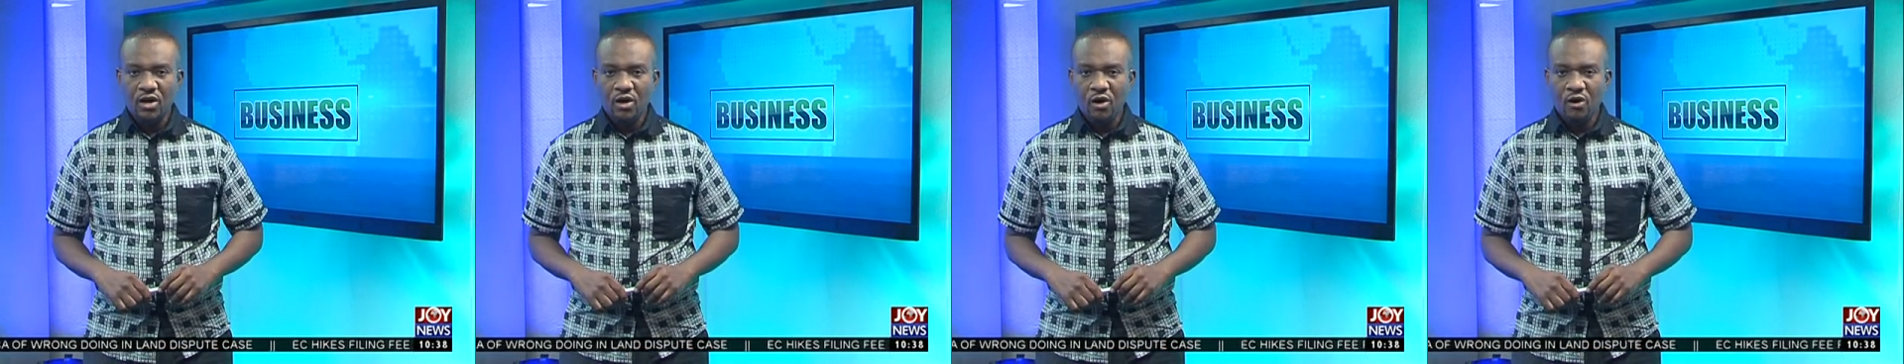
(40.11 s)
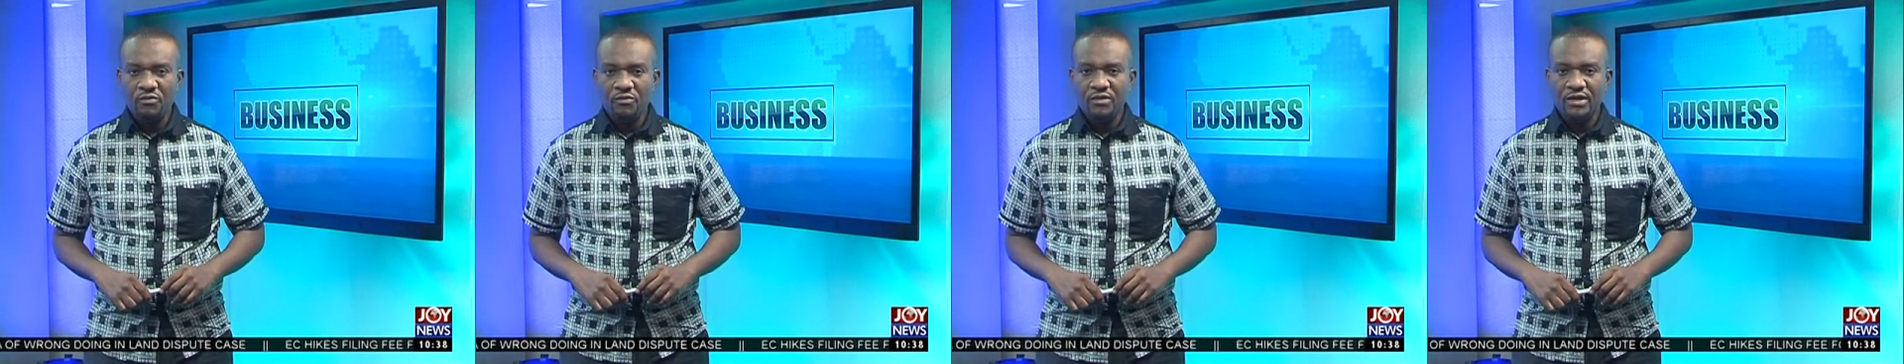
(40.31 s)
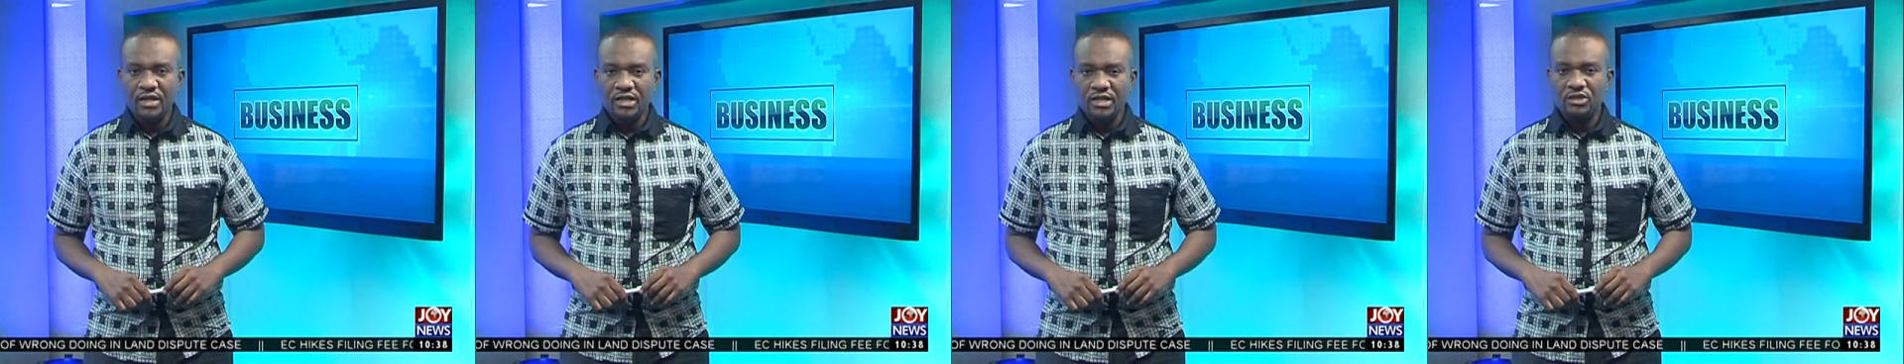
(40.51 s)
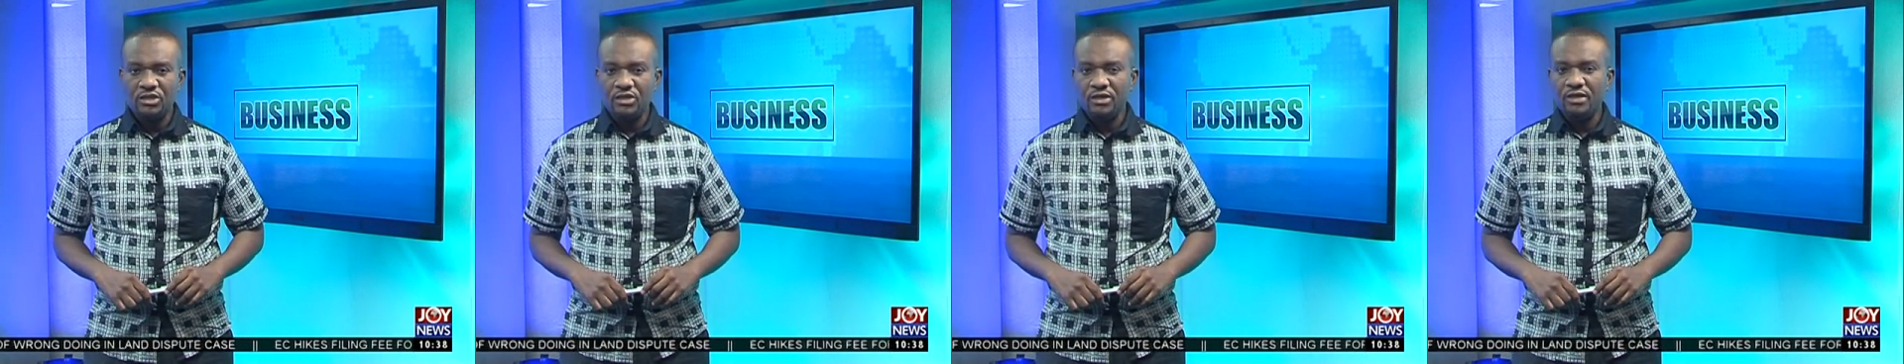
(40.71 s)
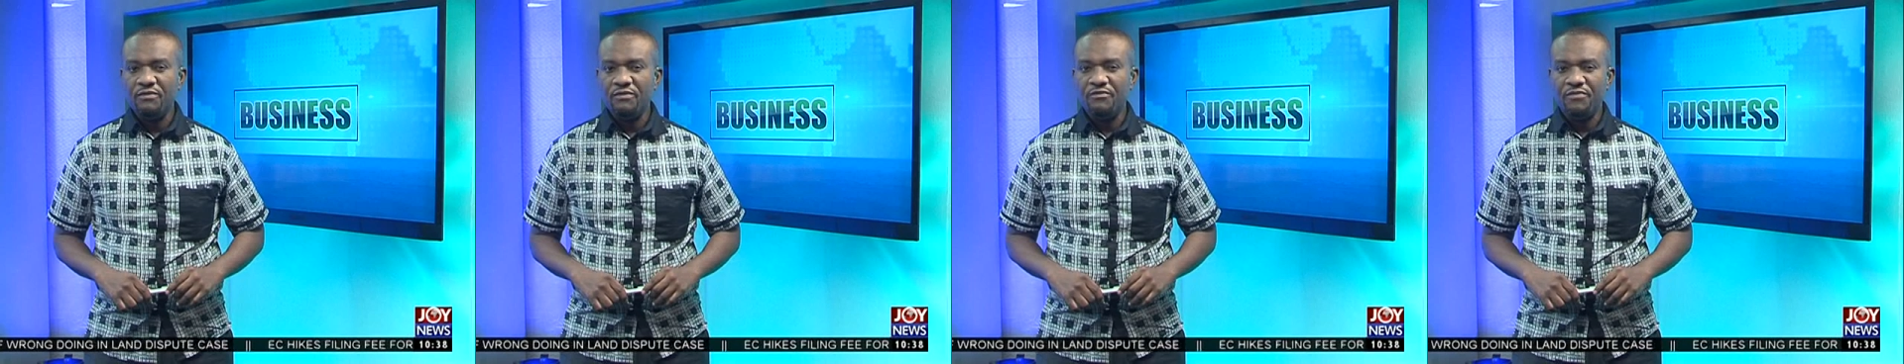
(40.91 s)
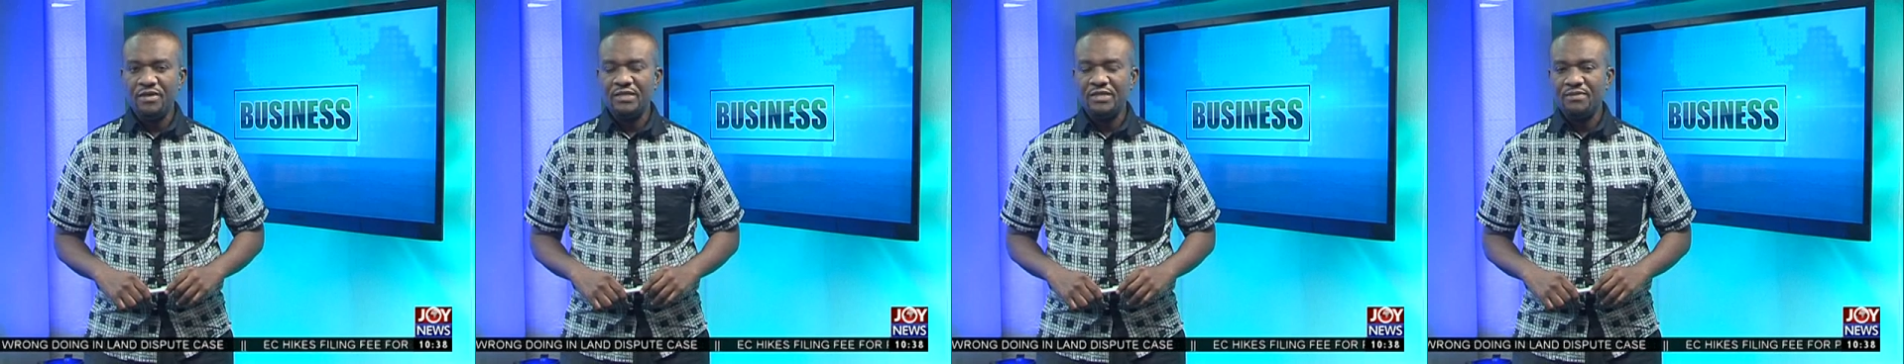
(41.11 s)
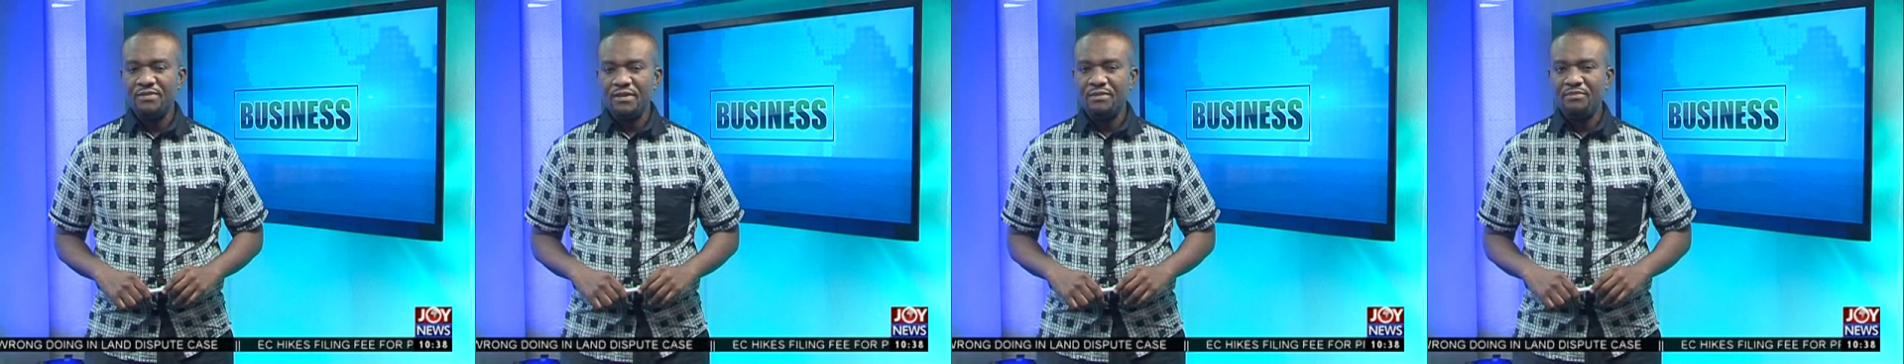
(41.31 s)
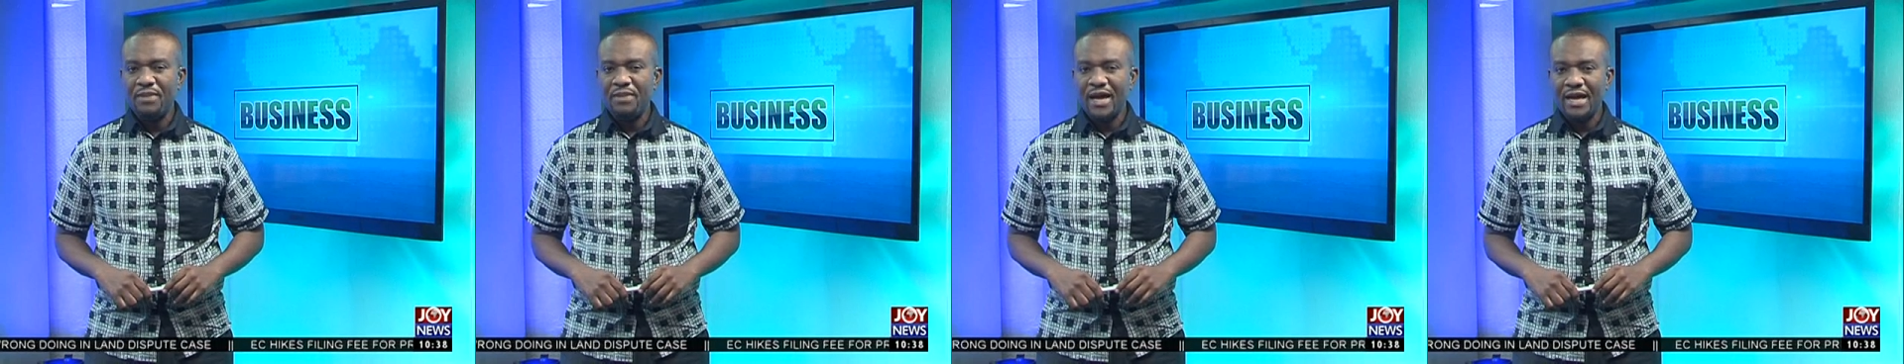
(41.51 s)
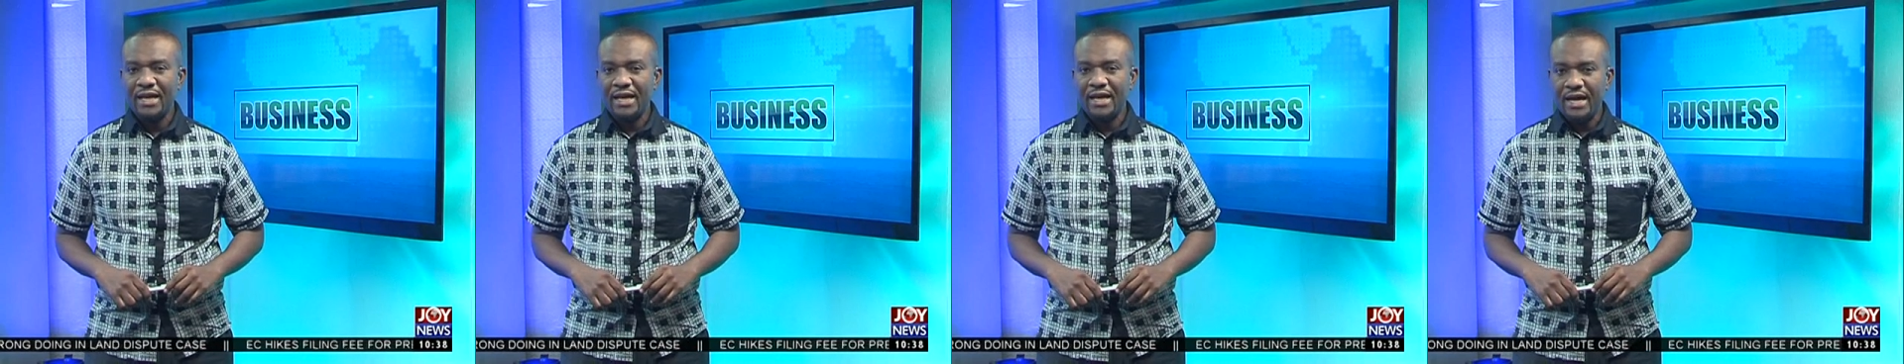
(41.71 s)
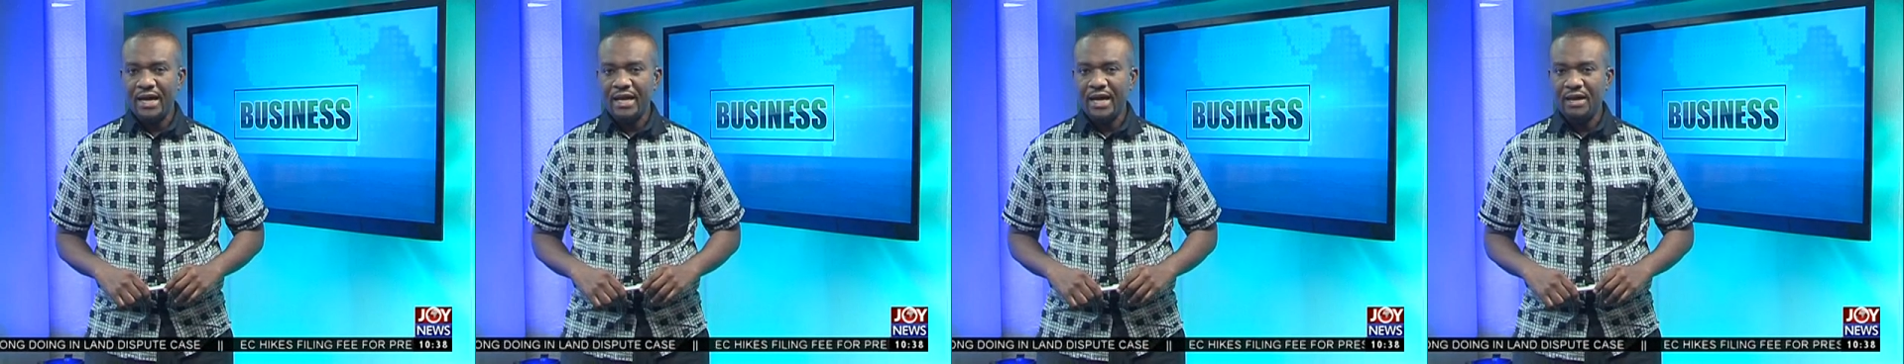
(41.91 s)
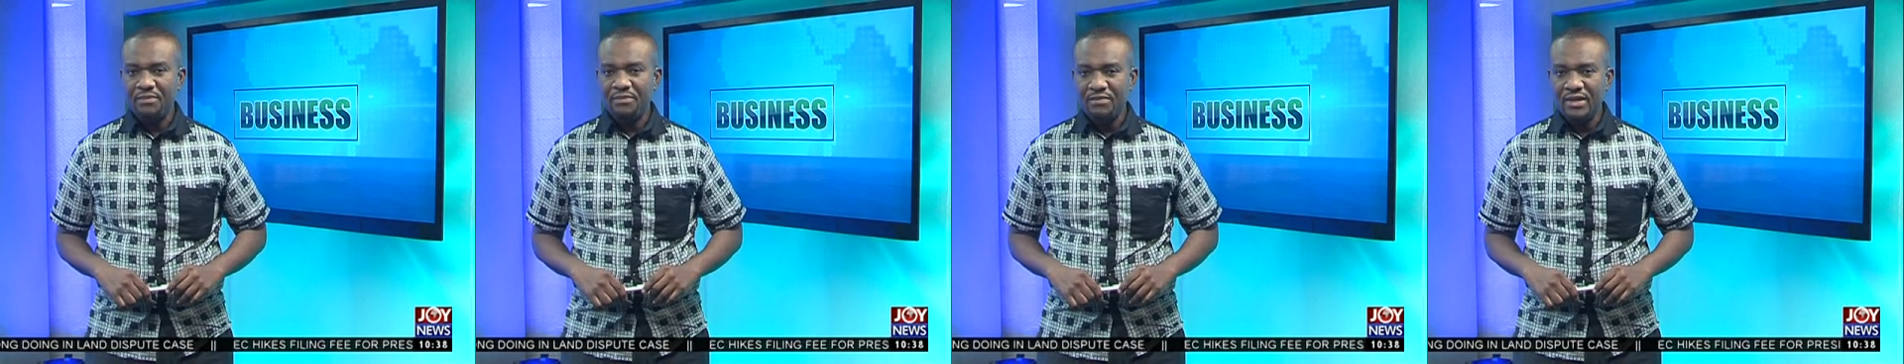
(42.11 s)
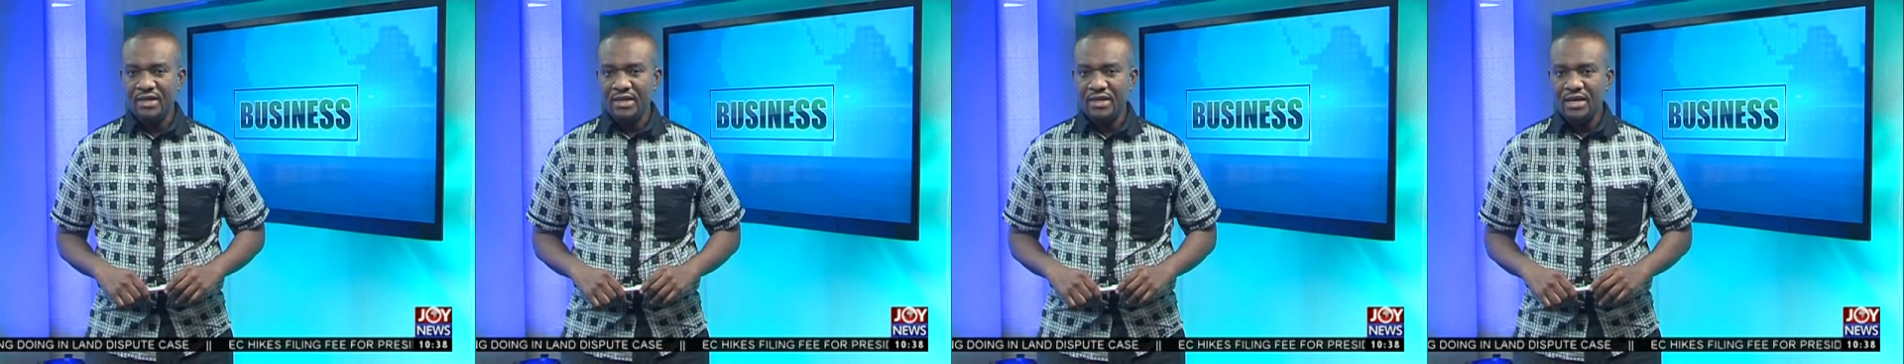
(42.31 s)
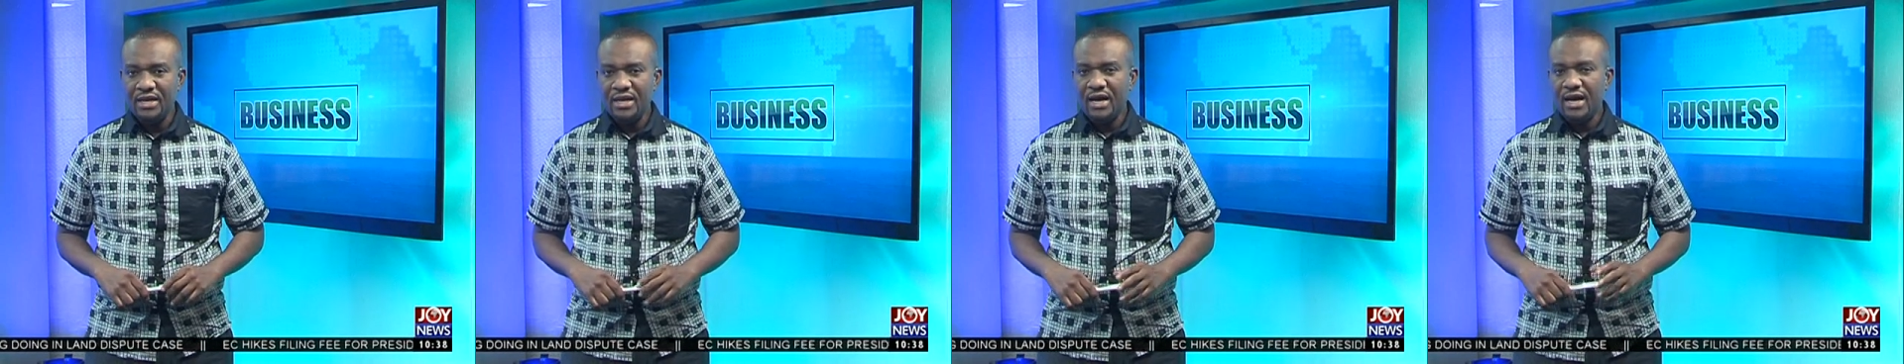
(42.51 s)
of the National Investment Bank, NIB,